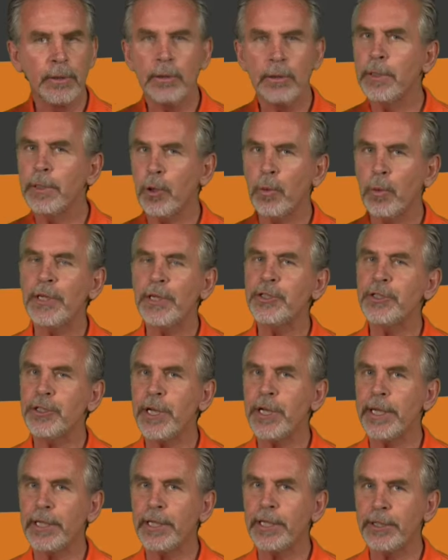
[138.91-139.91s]
The
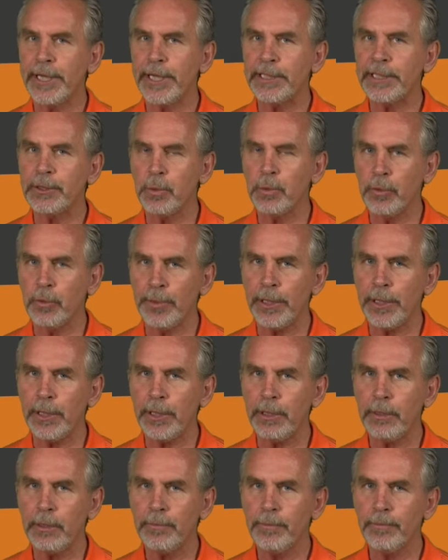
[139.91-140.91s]
question on the test will
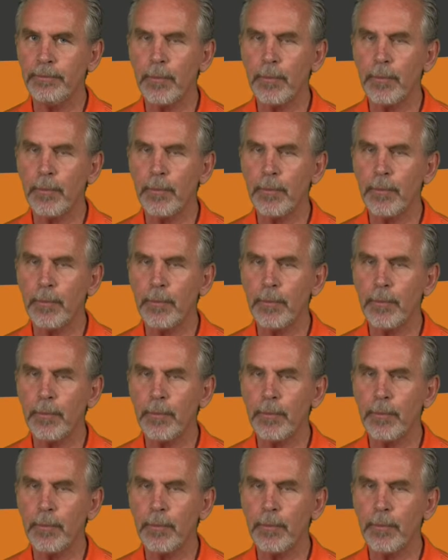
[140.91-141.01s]
be,